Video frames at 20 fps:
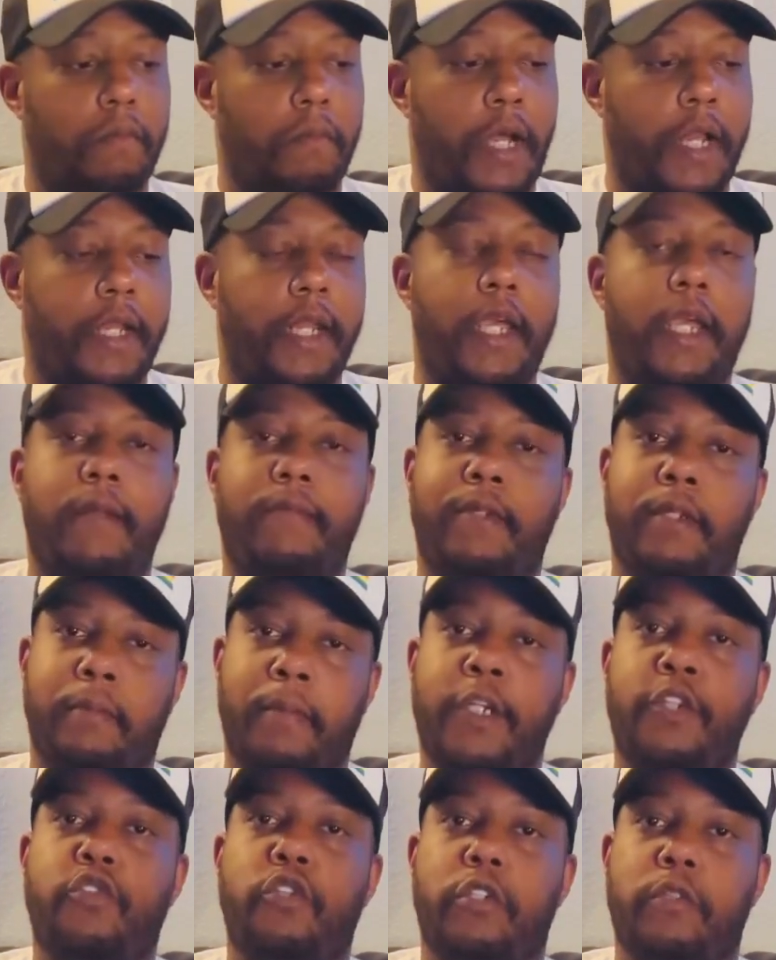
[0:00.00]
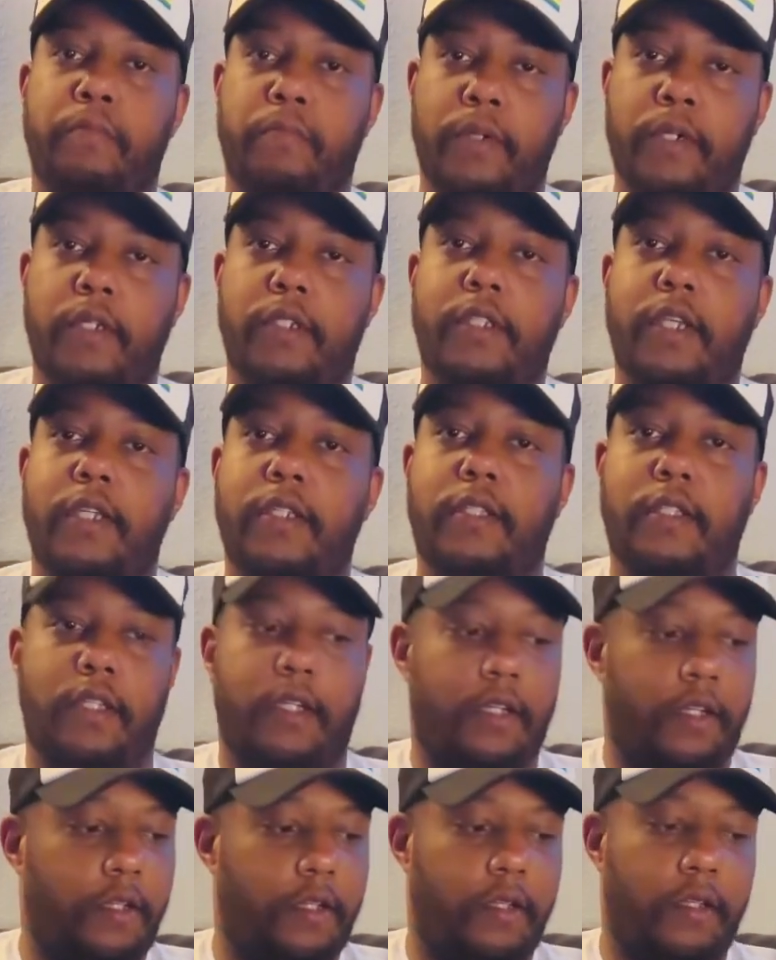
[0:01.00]
name Demetrius Brooks as
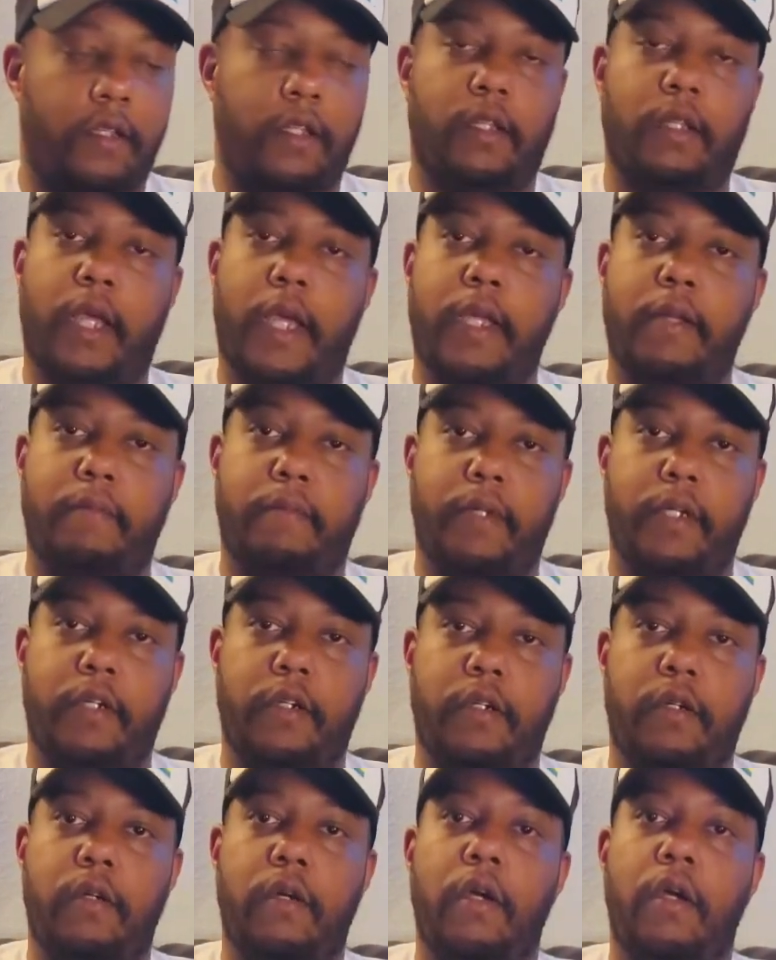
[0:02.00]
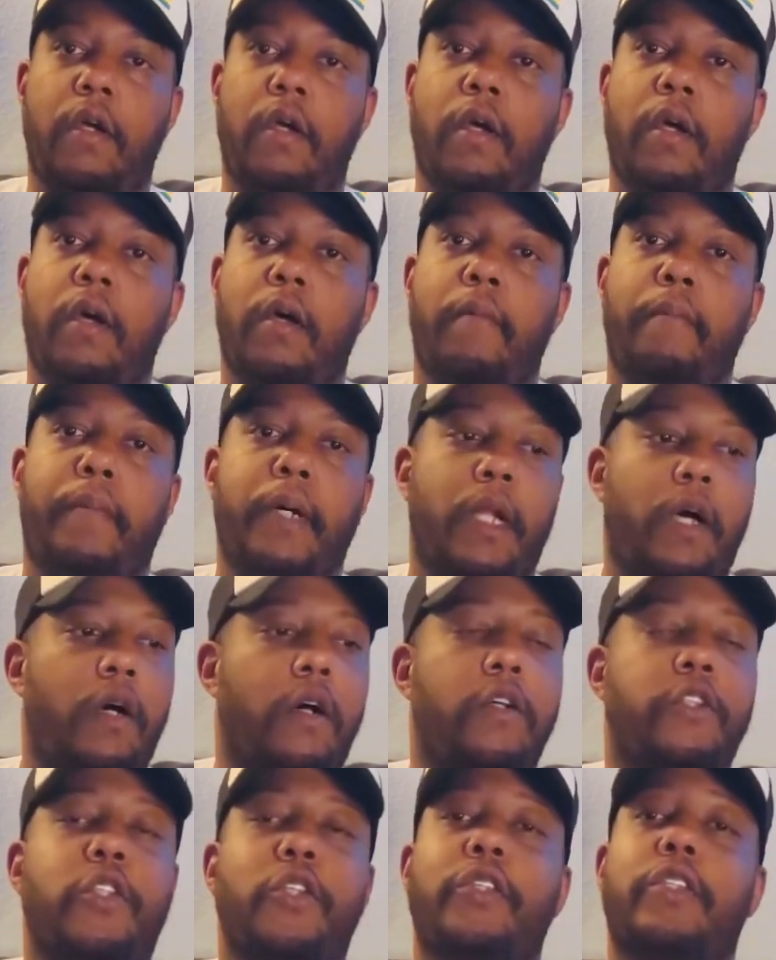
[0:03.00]
the light bill, but
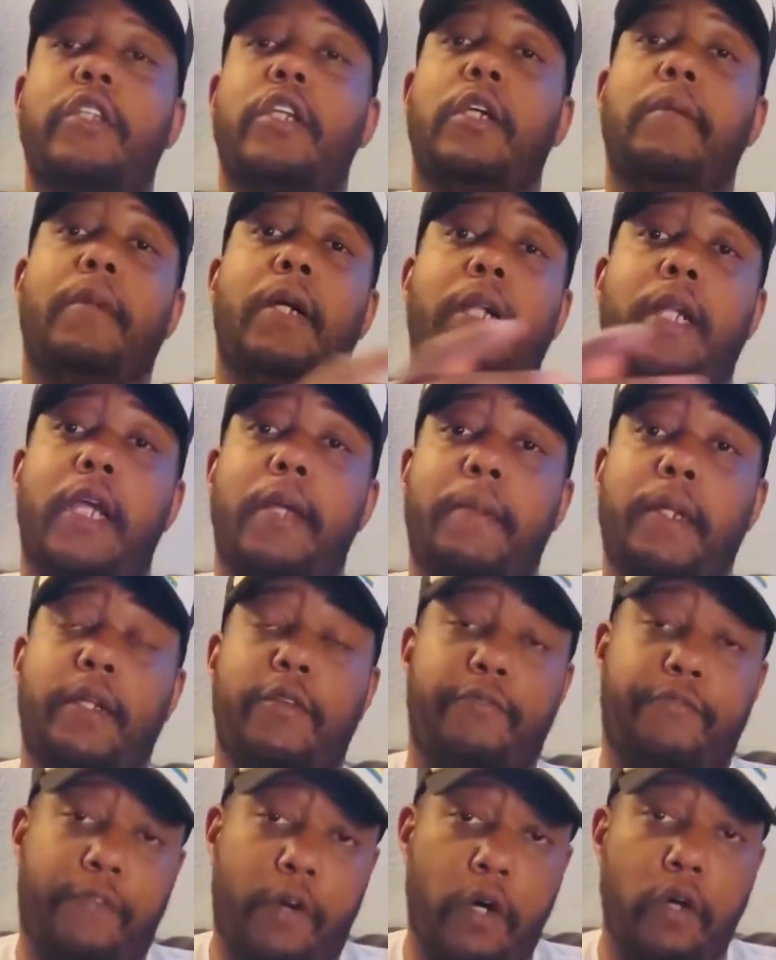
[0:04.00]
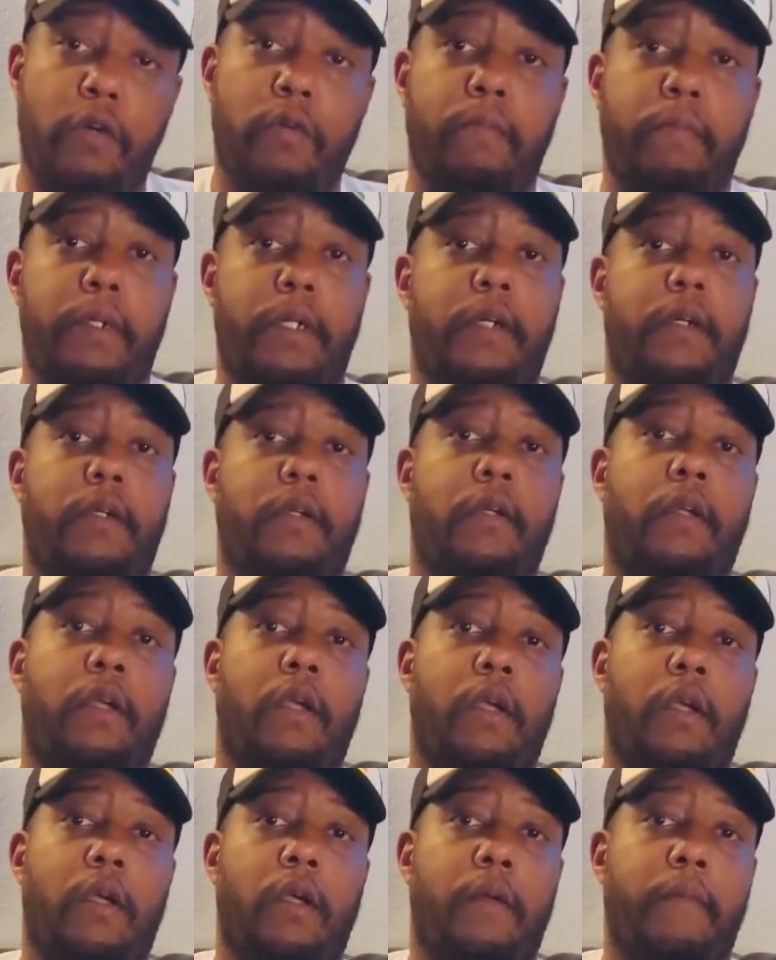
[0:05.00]
also seeing my name in the phone book
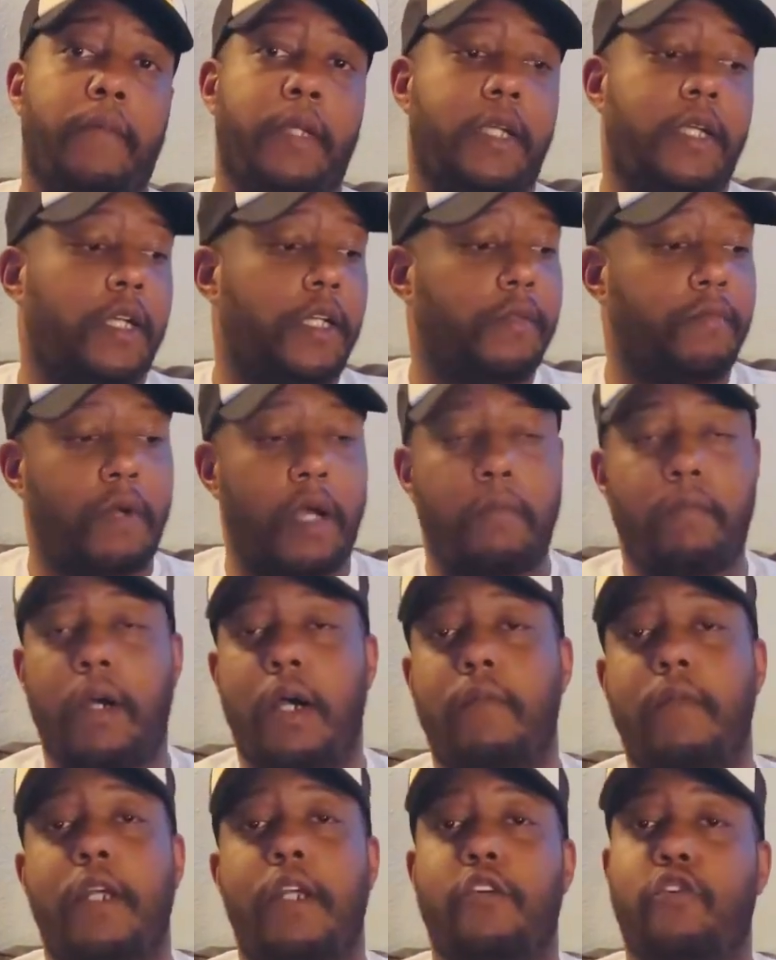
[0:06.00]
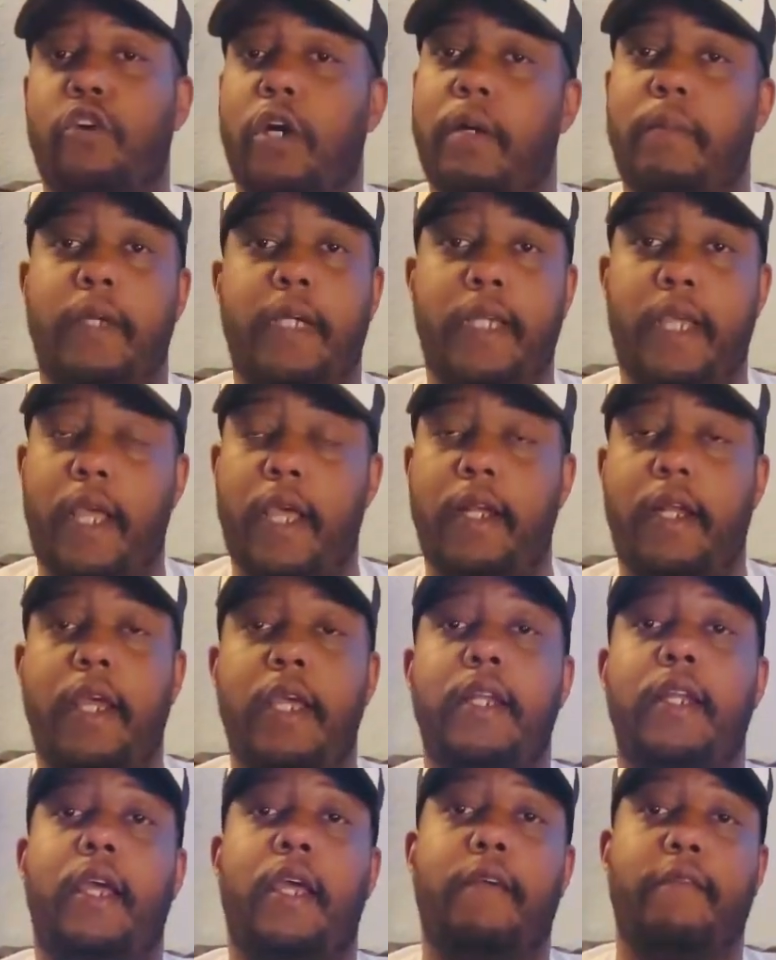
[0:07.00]
because my mom and grandma had their
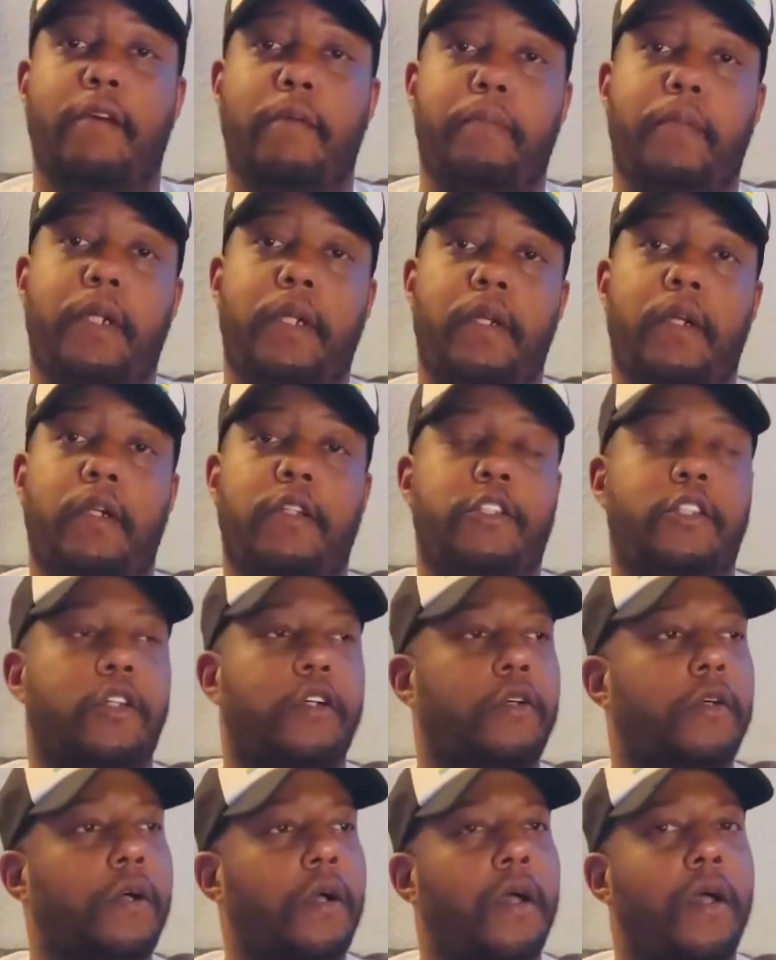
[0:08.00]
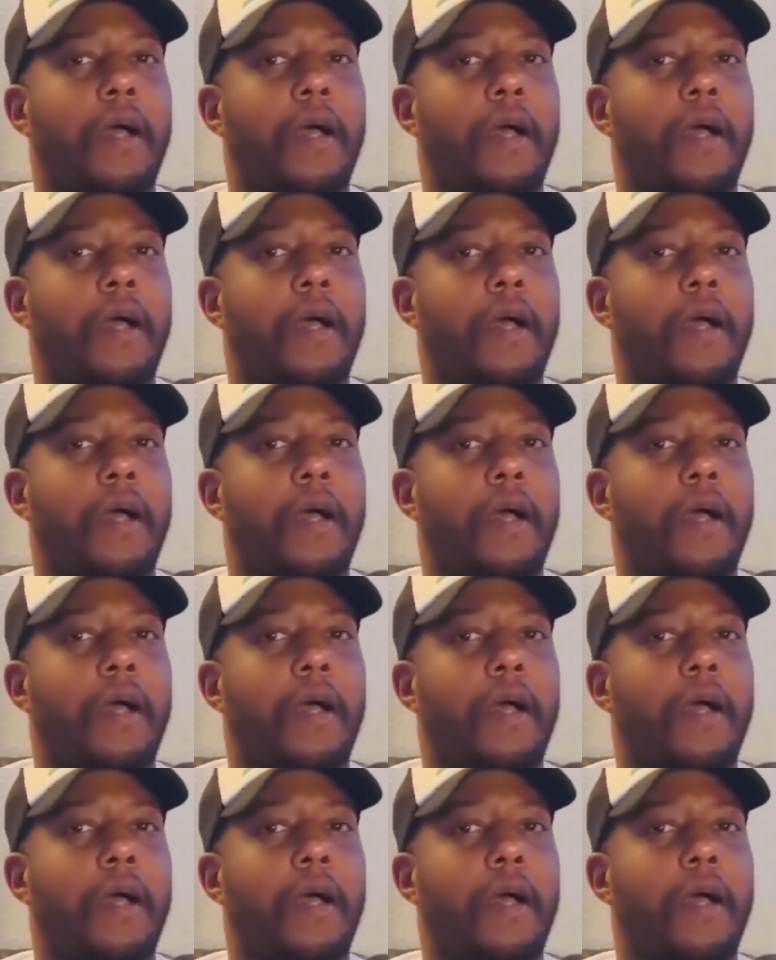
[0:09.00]
name up in there. So